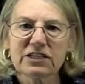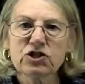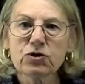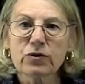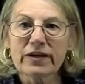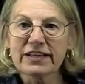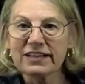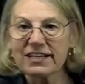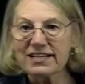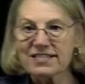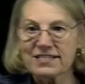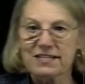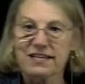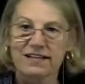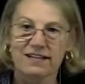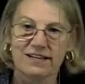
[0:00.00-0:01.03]
during
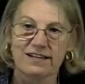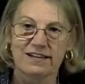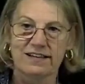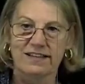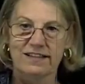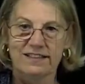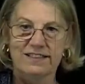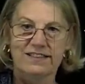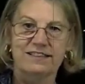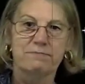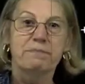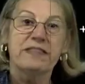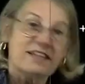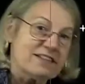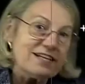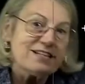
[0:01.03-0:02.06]
this.
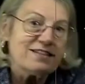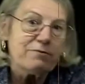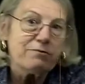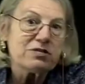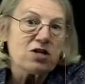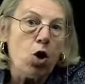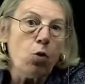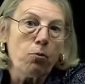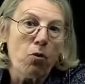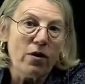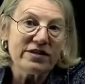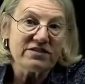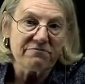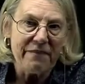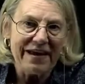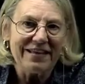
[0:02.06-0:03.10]
That was the whole
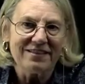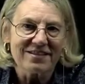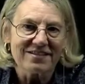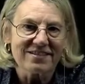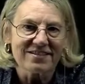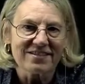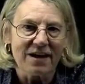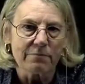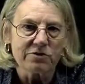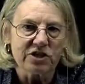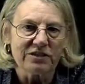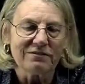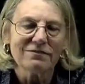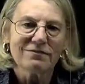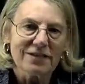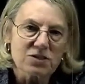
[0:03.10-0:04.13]
point of making this
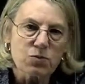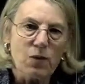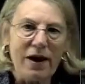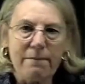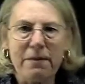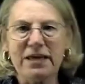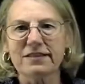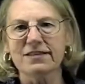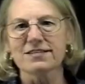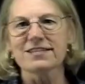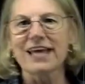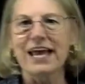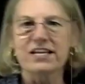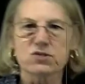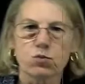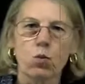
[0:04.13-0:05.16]
assumption. That's why I made this
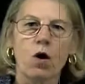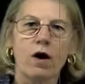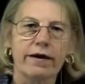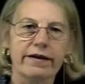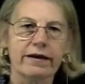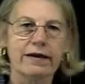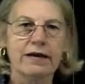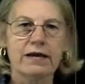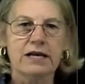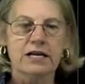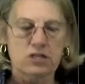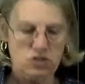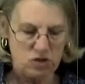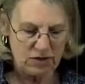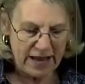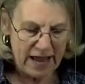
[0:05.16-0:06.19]
case one.
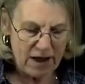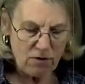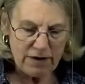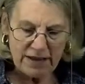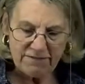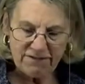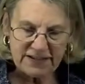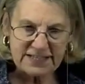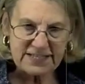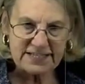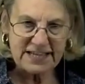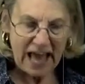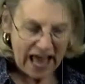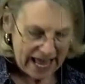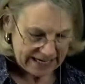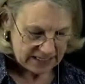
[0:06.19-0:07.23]
So now if it's
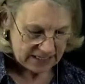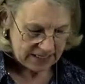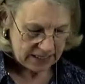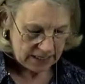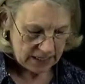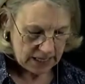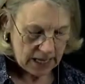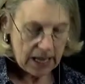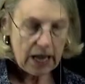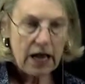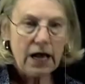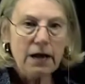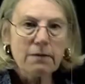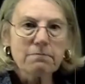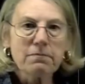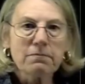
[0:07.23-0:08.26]
not
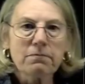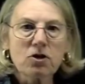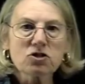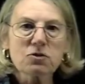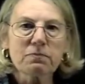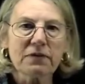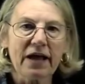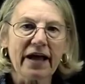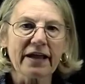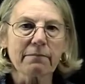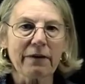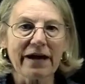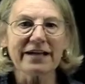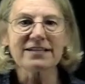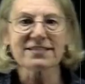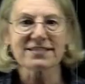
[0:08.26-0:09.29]
multiplying
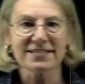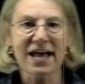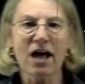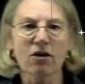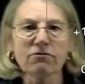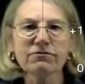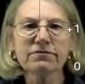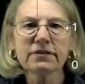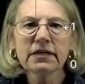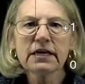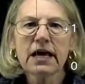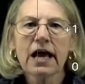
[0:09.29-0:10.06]
by itself,